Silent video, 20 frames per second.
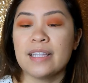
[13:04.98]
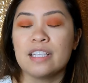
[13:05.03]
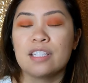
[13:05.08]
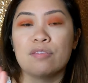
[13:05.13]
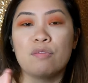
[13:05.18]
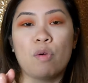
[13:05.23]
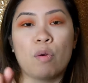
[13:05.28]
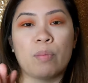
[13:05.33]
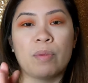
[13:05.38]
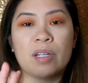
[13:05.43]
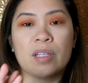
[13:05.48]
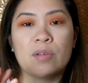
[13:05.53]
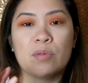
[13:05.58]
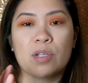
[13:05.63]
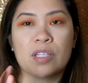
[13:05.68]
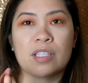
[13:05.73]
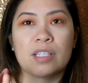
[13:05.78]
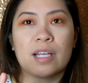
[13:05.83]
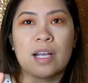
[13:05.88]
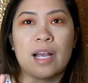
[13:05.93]
this formula where
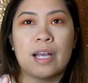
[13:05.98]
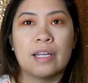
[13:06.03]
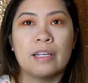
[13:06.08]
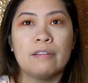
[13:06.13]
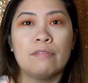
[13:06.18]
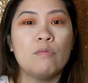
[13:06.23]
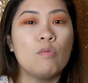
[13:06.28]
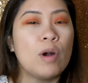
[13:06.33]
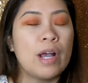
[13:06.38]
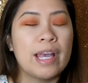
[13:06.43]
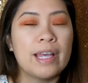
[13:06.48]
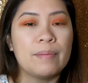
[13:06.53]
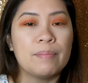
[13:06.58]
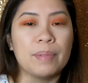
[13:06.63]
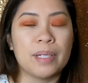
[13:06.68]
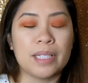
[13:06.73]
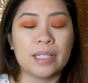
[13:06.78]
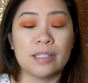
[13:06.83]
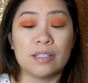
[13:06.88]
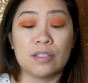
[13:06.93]
it's kind of wet,
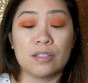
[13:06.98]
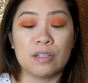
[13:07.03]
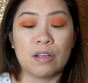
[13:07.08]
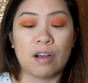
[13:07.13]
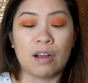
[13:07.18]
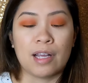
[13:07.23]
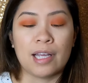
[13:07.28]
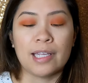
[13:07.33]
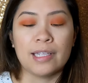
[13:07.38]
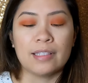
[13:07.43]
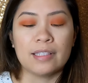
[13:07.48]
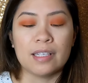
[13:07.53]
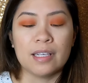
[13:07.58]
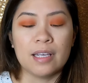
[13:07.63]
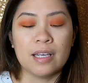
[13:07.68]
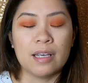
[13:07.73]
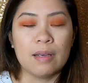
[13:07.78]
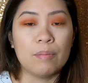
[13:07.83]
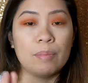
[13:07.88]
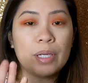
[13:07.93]
but it's not,
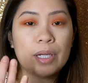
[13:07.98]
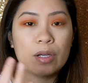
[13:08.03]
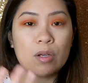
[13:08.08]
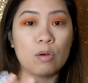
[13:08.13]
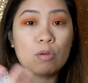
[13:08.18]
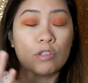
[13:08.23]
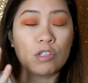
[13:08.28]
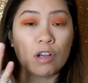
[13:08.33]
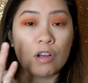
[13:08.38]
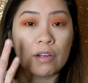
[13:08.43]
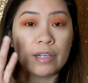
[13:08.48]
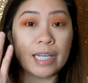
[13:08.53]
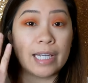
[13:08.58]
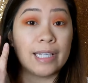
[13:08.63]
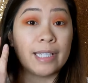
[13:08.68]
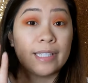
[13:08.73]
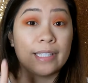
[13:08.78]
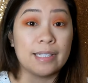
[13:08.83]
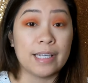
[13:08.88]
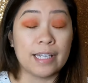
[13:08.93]
but it goes on and
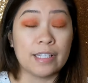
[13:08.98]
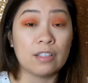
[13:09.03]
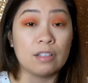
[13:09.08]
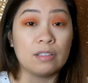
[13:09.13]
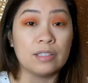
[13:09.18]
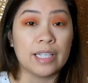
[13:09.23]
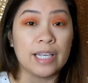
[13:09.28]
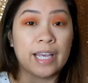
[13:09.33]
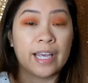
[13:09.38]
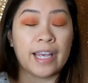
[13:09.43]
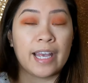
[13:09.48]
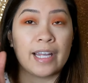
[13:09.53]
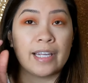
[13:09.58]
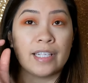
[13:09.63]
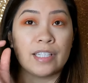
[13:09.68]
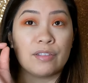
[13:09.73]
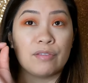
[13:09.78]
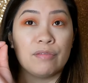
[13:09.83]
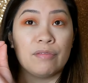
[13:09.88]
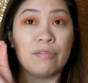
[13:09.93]
it stays all day, and
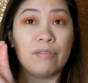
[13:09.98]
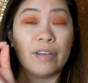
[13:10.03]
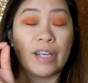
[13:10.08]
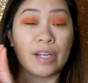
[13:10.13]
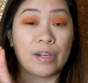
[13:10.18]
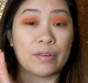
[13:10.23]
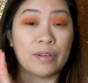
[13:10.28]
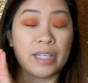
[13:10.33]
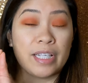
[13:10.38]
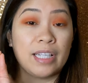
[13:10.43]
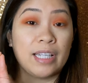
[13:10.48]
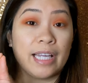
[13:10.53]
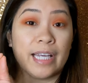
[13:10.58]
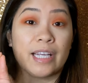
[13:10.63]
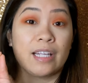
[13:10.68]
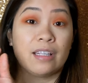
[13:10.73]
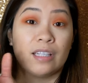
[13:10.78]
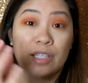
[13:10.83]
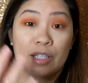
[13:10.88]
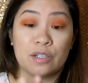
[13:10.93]
it's very
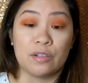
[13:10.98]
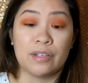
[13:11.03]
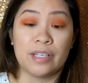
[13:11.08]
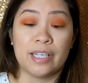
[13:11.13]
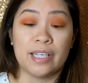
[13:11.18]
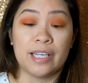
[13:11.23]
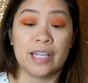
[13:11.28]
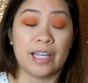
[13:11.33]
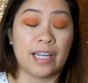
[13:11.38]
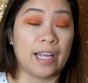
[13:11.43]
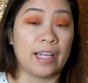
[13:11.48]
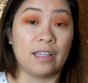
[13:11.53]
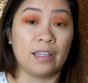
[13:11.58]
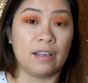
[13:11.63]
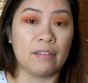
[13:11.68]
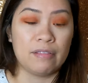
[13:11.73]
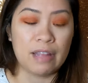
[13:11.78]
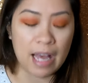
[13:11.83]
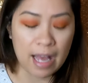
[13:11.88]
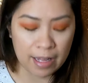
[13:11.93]
like glittery, and I
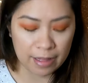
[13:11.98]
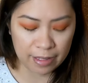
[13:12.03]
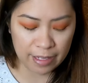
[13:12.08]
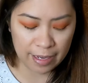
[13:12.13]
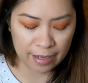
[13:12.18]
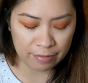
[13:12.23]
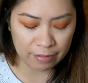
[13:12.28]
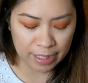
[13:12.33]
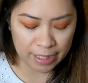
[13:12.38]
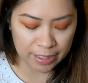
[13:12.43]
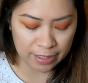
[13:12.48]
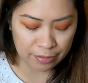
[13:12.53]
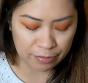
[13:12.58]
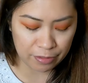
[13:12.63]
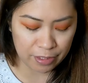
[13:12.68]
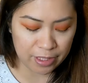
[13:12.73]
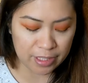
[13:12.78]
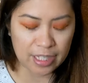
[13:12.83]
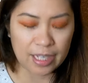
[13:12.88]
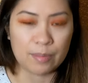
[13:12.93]
love that. And they have like
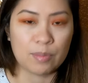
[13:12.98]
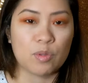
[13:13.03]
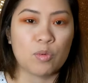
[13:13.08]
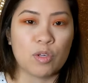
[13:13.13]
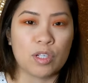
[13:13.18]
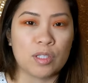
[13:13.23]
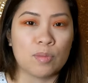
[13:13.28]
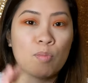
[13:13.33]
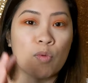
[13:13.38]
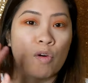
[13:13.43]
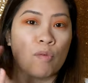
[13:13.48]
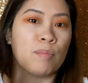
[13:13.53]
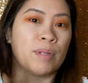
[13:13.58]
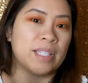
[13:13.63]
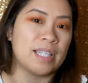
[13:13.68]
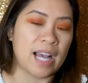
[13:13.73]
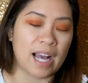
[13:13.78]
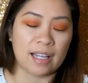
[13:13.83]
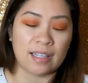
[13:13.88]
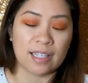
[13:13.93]
different types where it's more
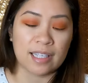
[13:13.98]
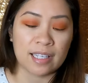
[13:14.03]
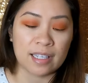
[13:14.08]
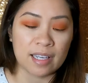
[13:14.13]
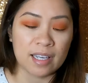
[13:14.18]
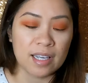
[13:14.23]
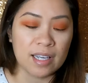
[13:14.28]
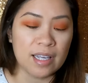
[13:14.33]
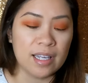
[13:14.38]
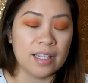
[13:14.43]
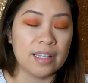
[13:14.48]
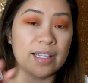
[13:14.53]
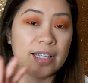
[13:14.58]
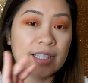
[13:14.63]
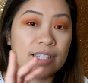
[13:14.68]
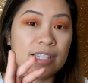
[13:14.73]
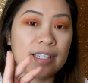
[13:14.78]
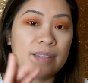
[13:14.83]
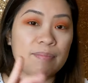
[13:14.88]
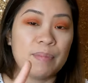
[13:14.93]
metallic. This
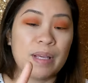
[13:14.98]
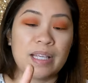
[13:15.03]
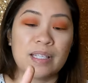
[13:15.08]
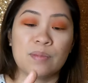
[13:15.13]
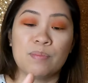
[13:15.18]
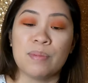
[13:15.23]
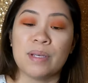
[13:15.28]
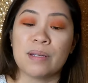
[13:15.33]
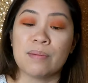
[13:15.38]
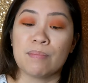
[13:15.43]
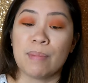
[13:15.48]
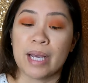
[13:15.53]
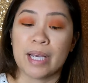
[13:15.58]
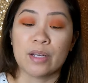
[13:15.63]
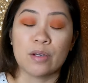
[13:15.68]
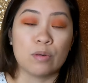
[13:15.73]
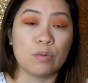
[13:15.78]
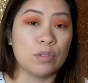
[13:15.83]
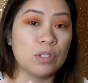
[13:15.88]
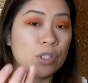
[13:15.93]
has been my
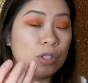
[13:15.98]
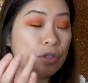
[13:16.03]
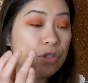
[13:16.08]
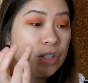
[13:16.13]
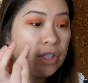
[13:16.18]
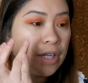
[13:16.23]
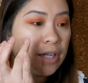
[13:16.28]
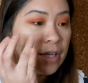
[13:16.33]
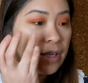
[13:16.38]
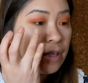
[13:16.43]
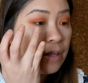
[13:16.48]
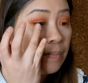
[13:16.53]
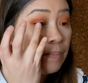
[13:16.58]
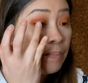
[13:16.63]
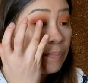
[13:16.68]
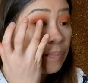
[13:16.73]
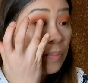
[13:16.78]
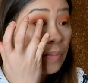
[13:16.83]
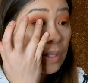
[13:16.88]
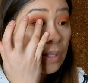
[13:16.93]
go-to shade.
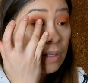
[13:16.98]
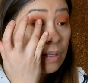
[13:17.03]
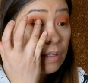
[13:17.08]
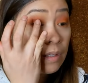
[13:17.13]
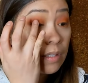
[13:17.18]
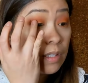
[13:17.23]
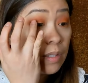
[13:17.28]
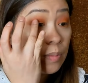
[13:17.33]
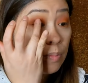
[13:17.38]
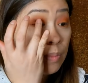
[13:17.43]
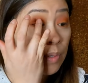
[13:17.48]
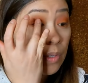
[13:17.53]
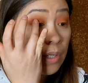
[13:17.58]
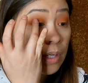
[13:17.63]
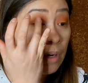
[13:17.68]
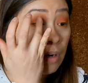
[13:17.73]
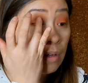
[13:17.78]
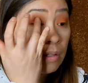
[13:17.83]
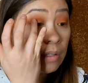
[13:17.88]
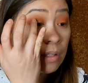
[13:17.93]
Just put
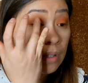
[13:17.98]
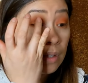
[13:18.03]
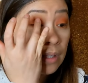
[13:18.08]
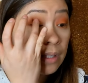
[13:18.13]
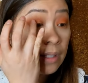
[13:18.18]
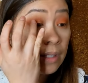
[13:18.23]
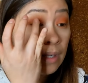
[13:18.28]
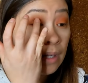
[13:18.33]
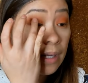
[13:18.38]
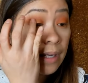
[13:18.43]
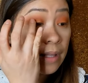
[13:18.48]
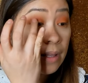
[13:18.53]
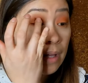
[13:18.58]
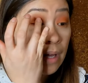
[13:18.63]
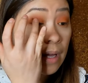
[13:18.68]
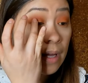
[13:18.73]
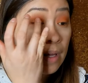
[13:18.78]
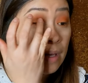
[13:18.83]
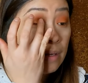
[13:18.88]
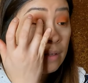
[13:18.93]
it on the lid like
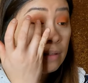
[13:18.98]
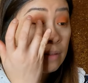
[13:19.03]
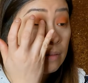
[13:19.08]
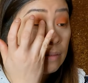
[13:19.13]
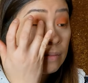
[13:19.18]
that,